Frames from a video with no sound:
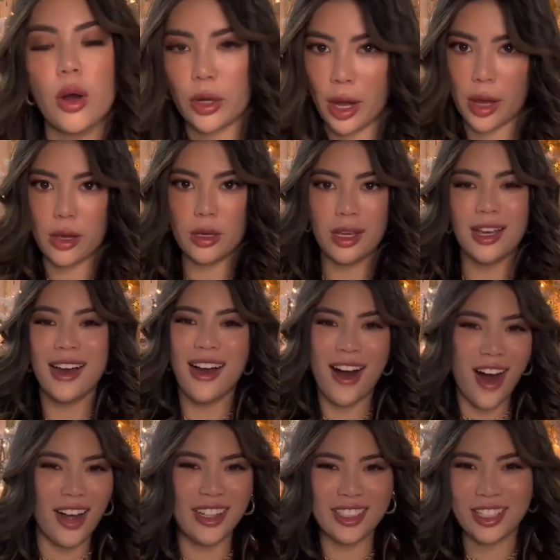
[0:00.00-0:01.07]
Okay,
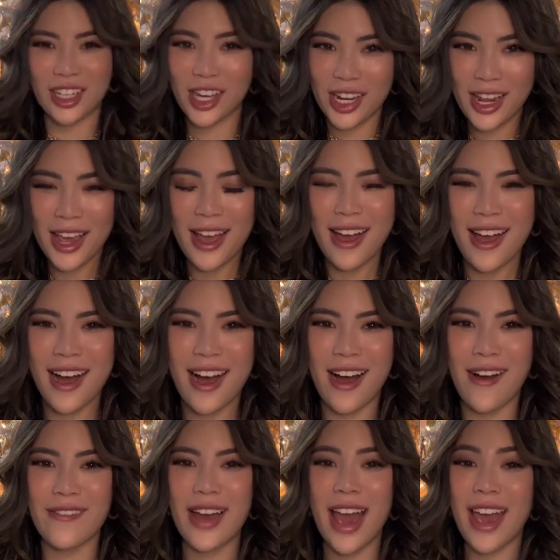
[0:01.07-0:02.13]
all good.
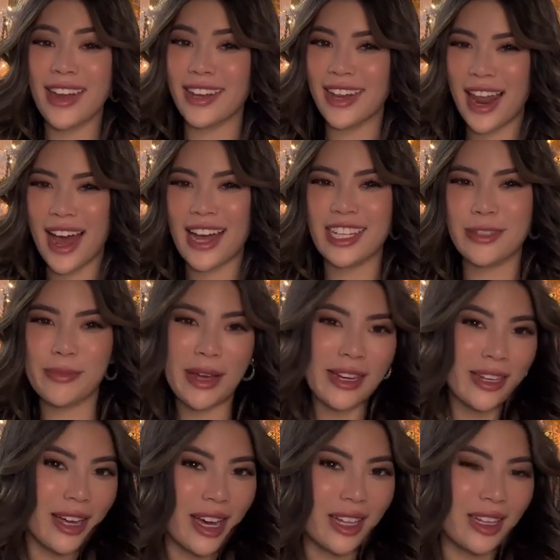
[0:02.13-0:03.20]
Um, and last but
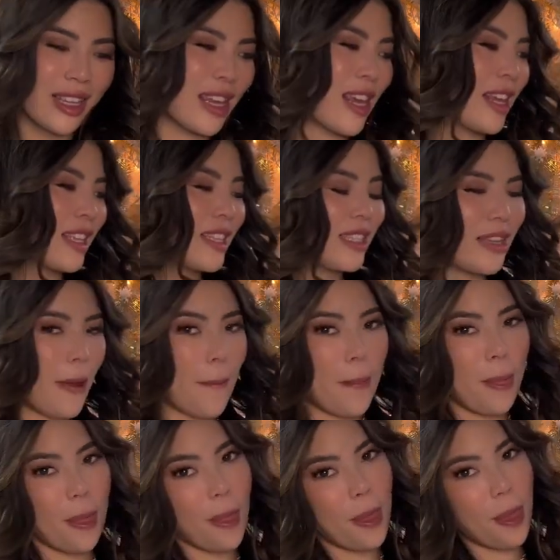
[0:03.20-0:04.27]
not least,
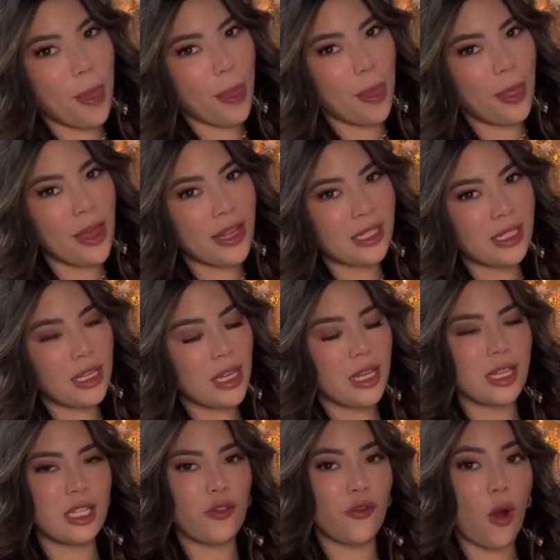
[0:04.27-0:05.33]
this
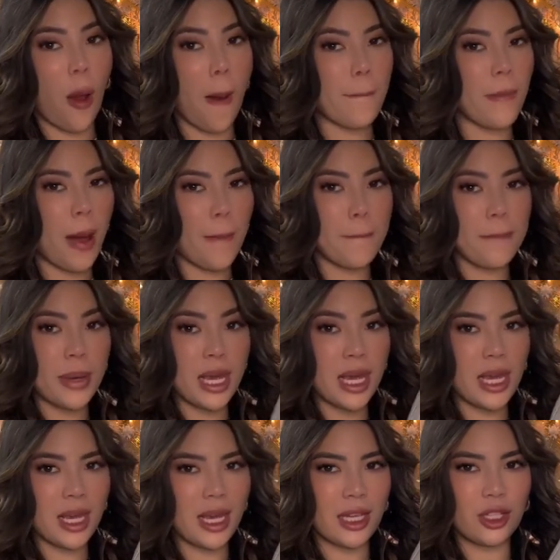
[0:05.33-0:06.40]
is from
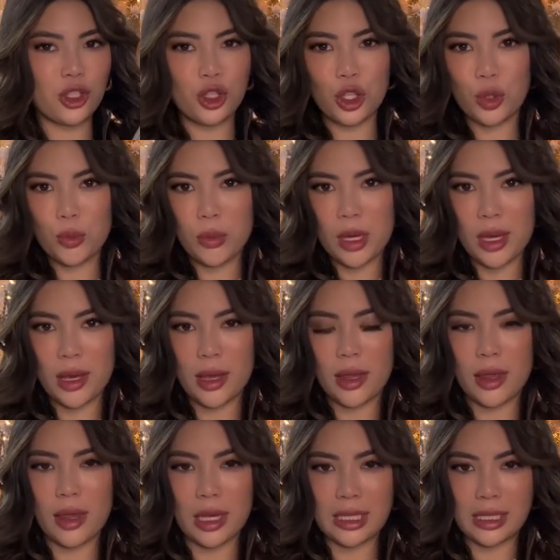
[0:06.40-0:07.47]
me to me
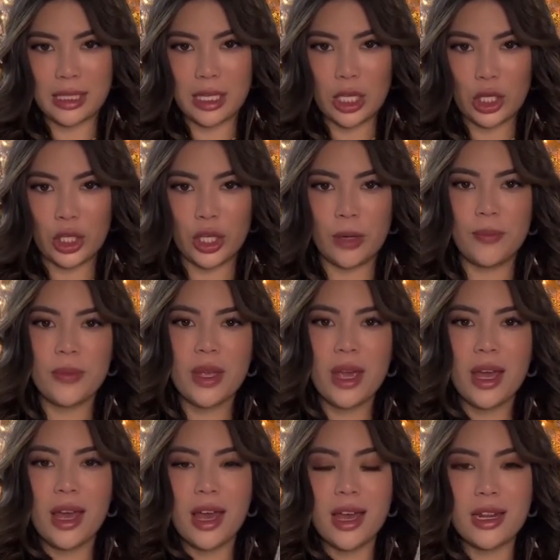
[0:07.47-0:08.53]
this year,
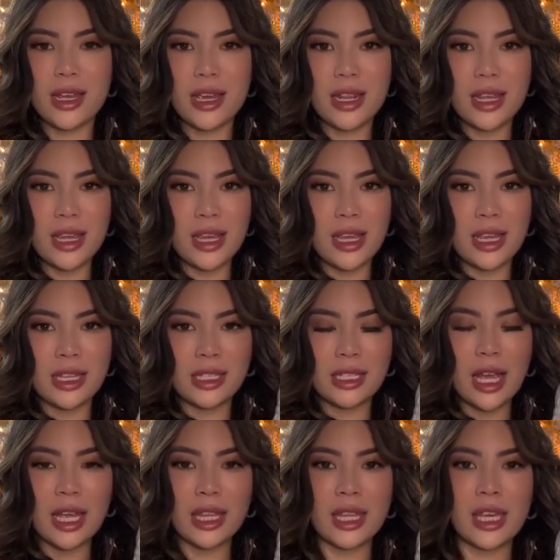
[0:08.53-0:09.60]
and it is
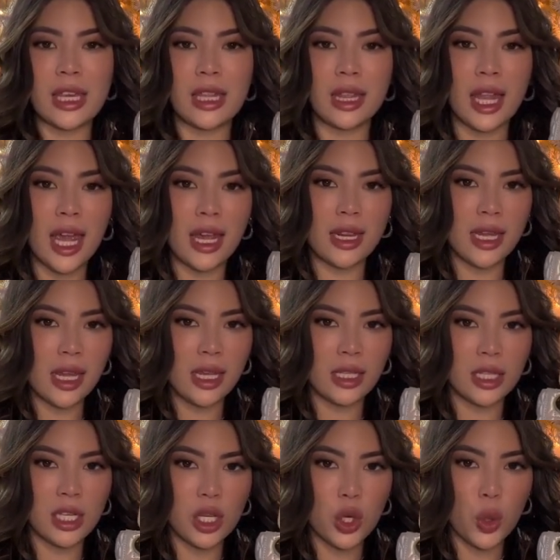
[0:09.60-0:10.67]
the
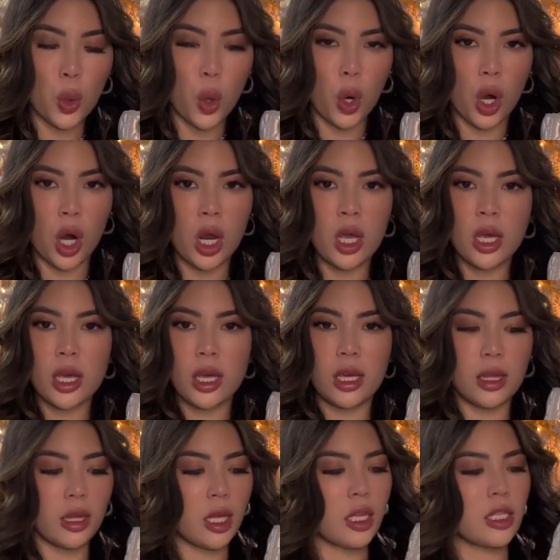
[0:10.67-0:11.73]
Lady Dior
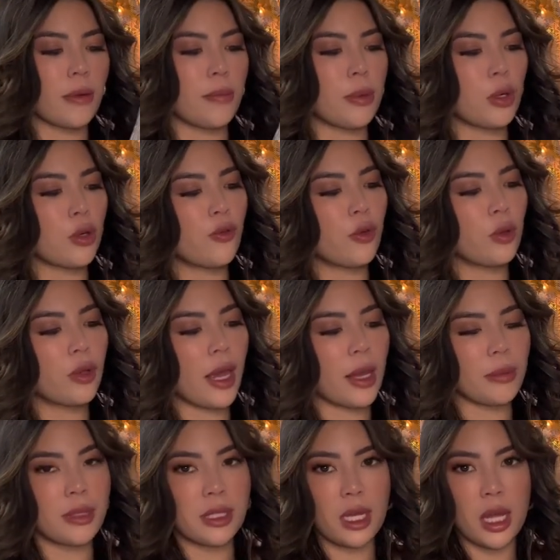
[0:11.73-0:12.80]
in this beautiful
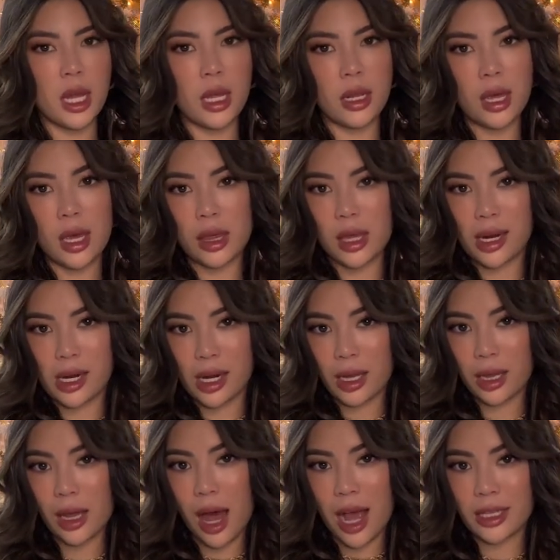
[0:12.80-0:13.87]
lambskin in their
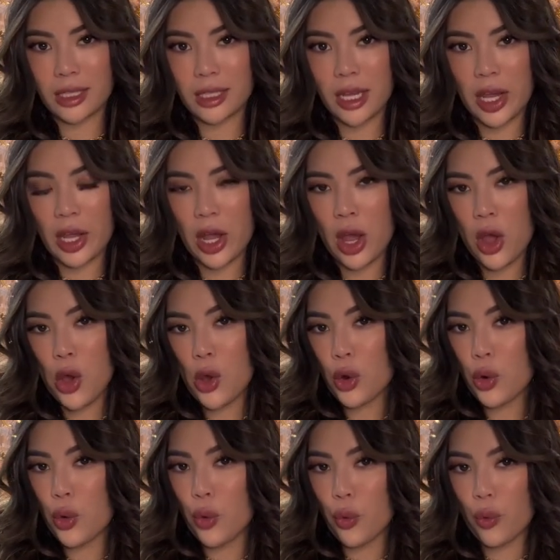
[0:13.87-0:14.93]
classic
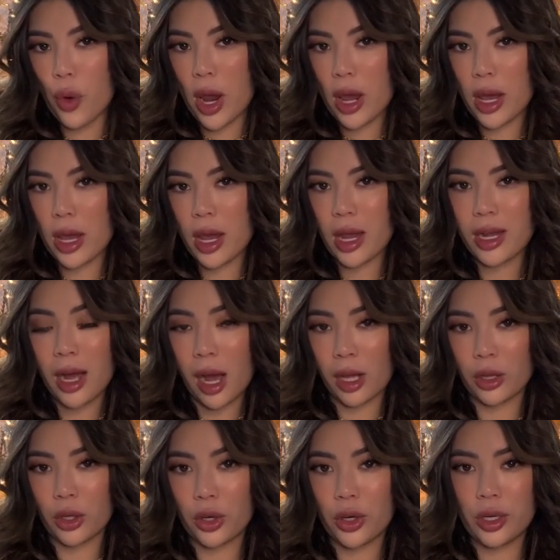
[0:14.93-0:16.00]
gray
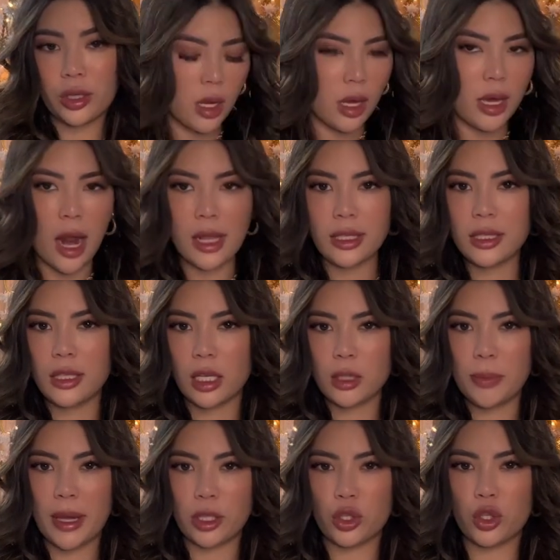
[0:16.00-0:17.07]
color. It has a
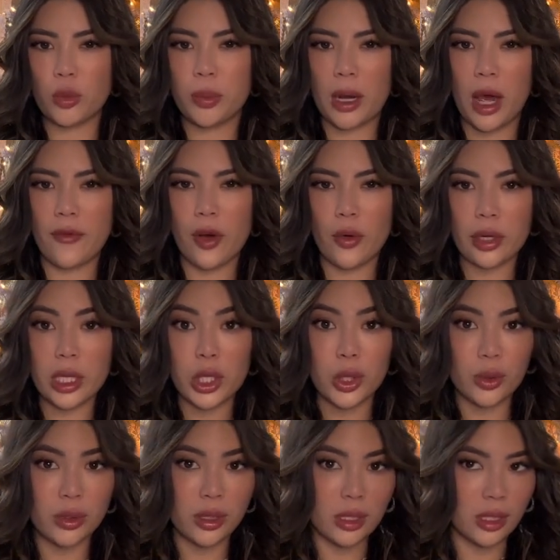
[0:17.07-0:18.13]
dust bag too, but I've already
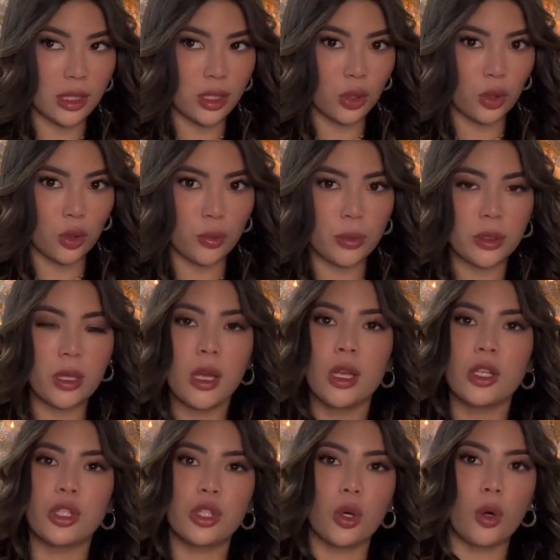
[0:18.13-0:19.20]
used this. Oops.
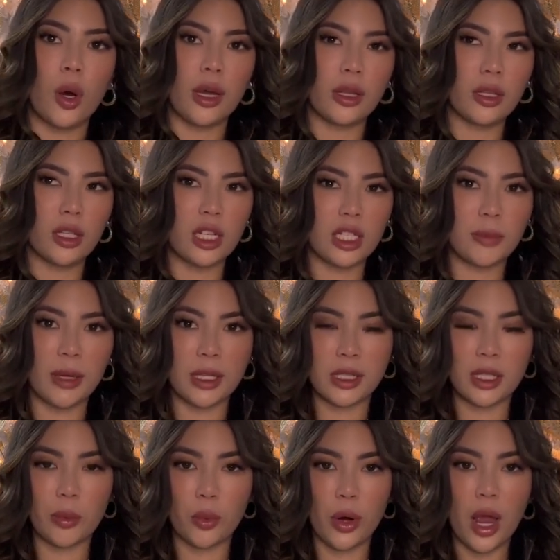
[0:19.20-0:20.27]
So I think the dust bag is
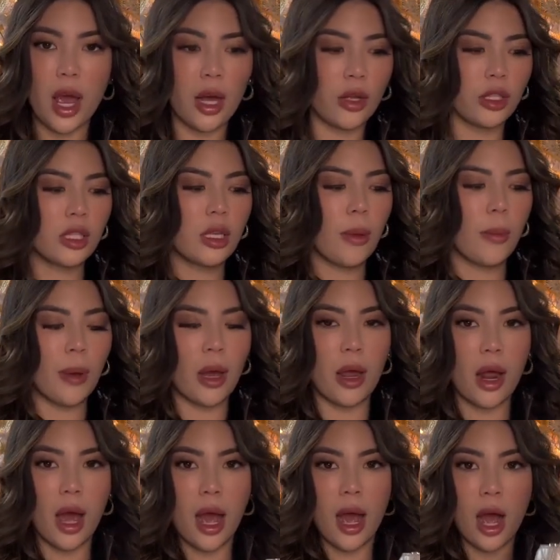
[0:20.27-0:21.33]
somewhere else, but
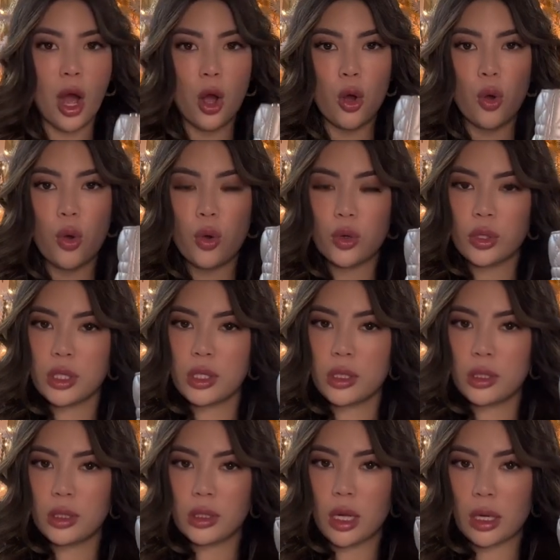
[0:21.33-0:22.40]
how
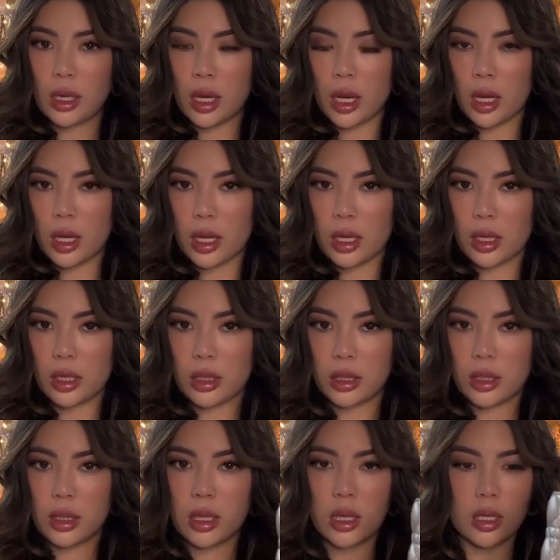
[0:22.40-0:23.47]
stunning
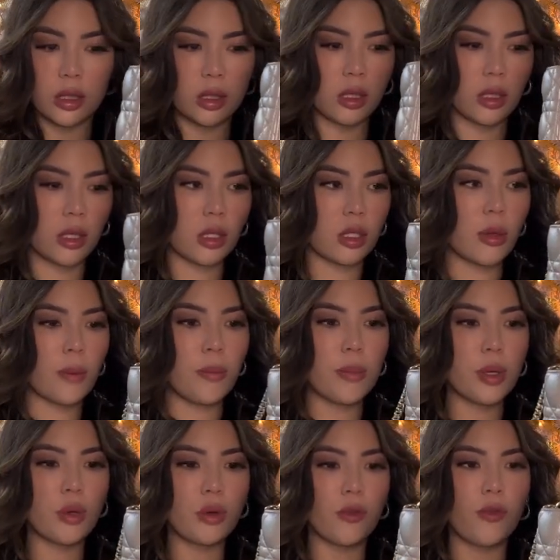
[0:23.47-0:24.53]
is this? It is
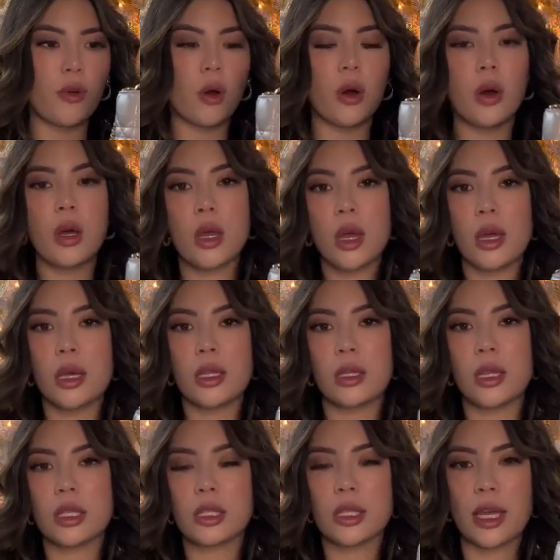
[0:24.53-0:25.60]
beautiful, and
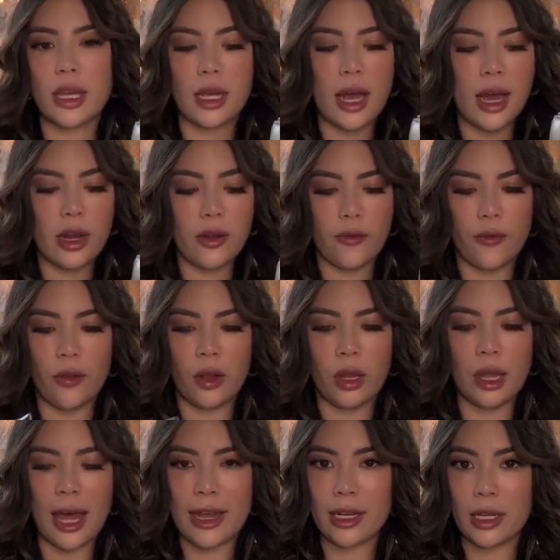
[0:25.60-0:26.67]
this like kind of
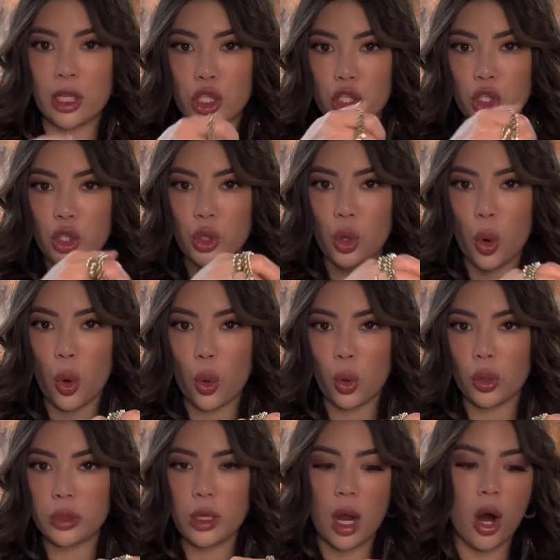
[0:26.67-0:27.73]
lightish
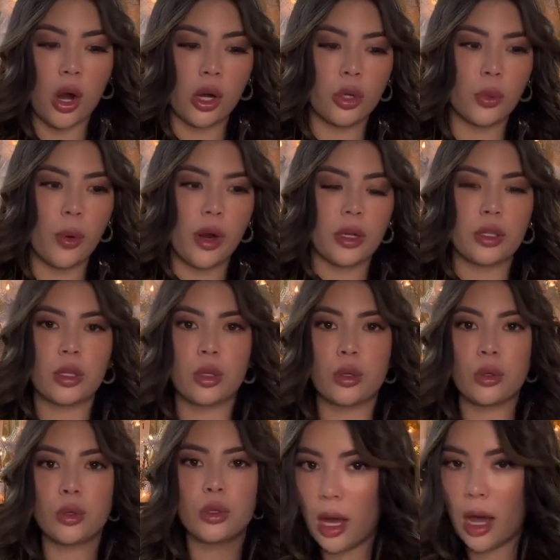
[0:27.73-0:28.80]
gold hardware too.